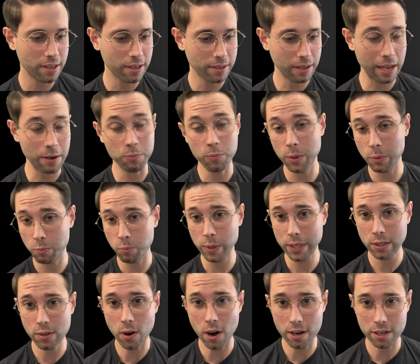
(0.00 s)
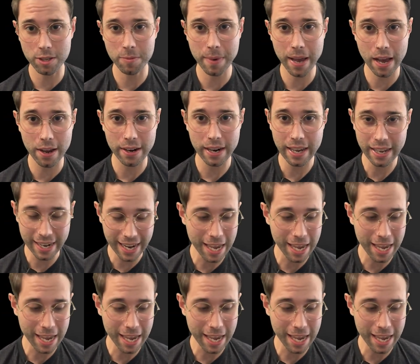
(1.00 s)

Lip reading: Again, we talked about an